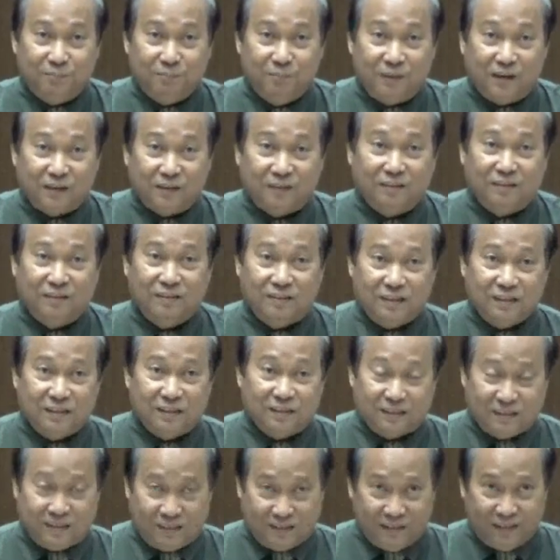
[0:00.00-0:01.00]
but
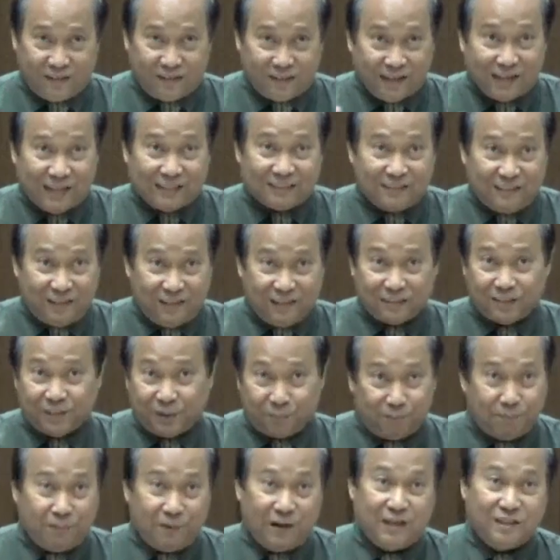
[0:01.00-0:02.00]
read as a
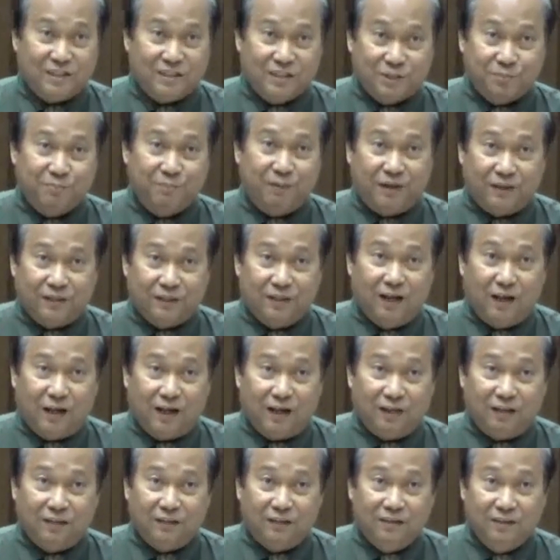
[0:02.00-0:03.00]
pledge by
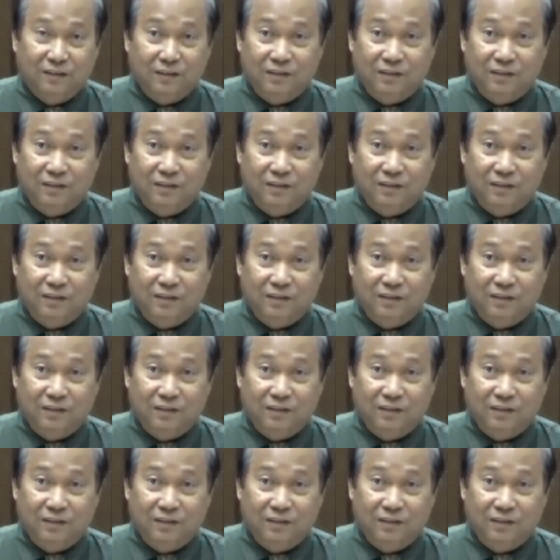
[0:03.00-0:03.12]
God,